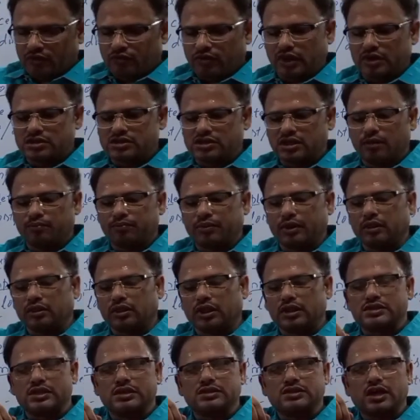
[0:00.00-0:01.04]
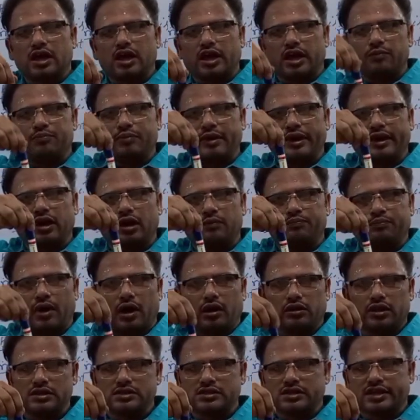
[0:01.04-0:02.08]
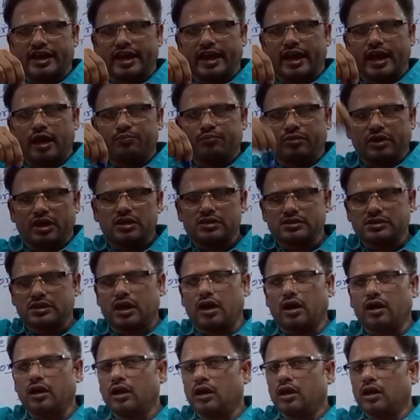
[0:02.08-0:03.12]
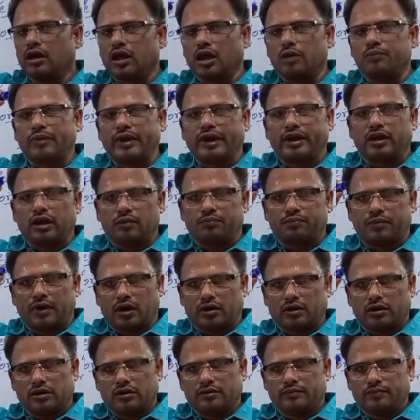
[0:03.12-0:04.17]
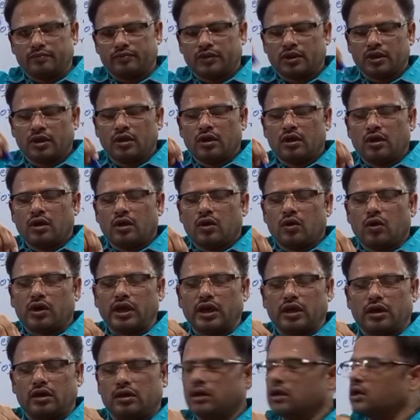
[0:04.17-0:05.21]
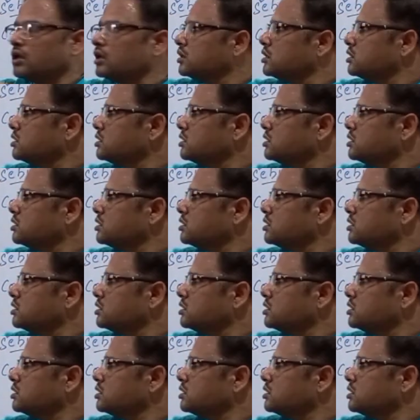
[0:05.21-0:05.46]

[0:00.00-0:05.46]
For example, this is the apical part. This cap is the apical part. Okay.